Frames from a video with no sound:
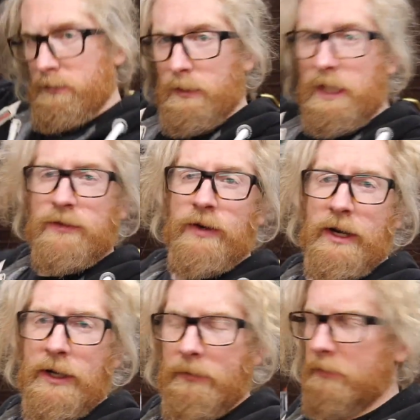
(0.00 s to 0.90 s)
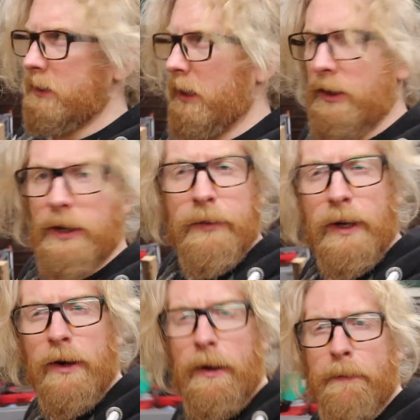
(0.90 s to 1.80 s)
last Saturday,
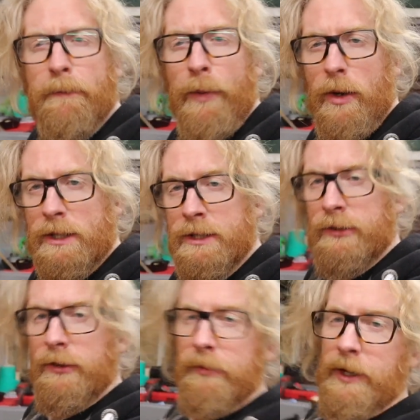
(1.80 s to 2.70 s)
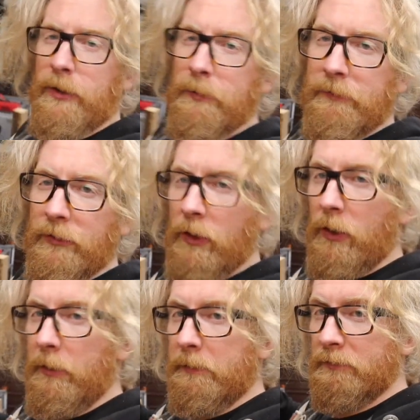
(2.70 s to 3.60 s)
I got a box through the mail
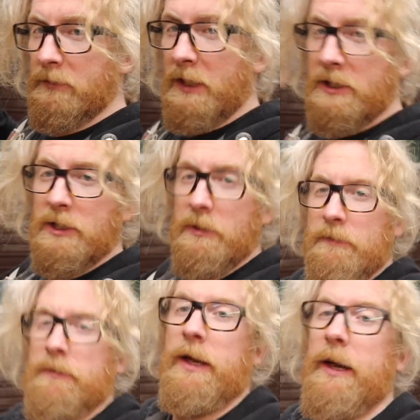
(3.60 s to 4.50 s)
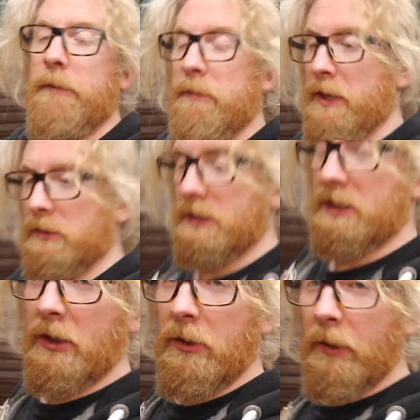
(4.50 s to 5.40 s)
from Lindsay at LC
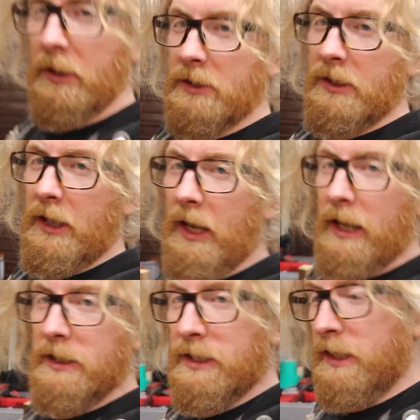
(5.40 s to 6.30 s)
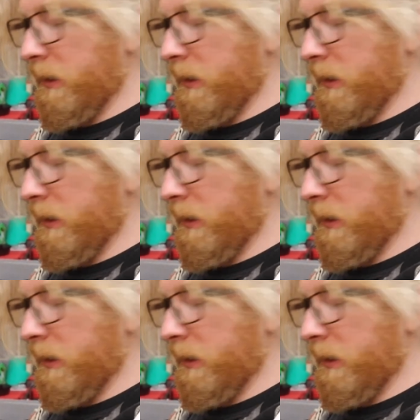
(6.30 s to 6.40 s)
Cycle Works, and